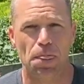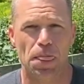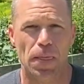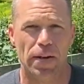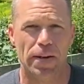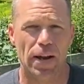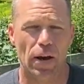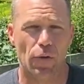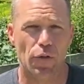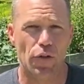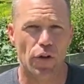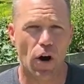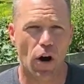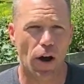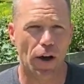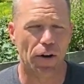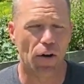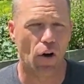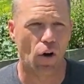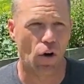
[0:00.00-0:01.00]
Now,
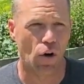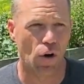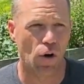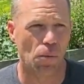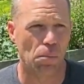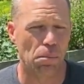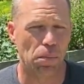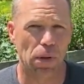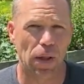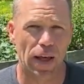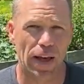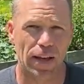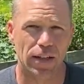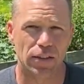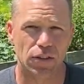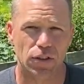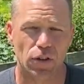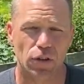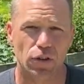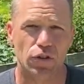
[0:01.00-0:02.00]
not all
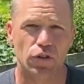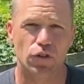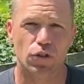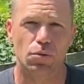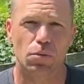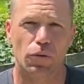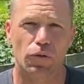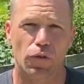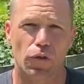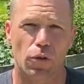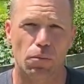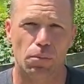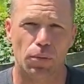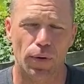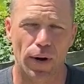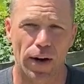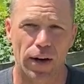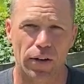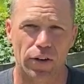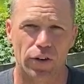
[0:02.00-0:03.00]
plants are suitable for the
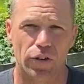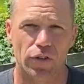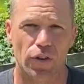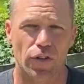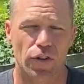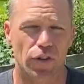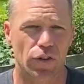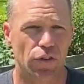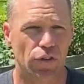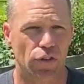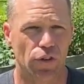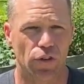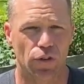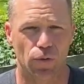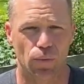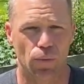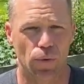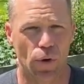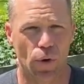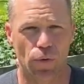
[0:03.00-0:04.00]
predators, and this is
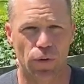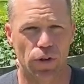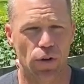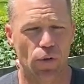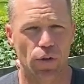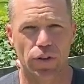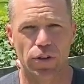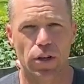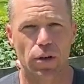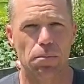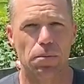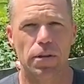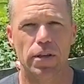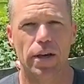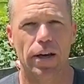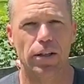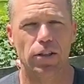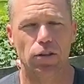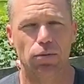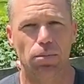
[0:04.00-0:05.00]
just, we only know the tip of
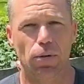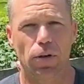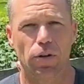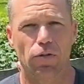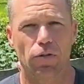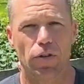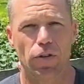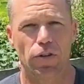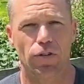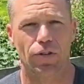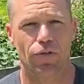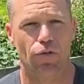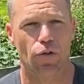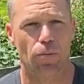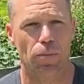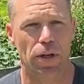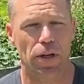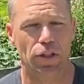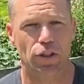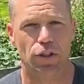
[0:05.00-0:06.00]
the iceberg for this
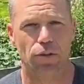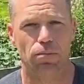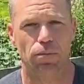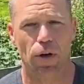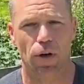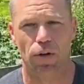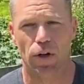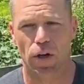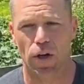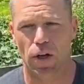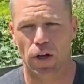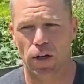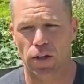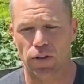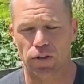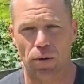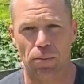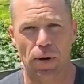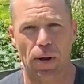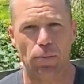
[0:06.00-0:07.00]
information, but
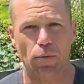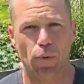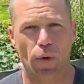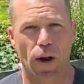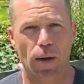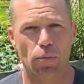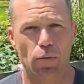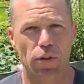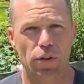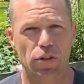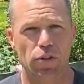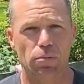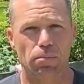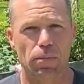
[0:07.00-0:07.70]
sometimes when I'm releasing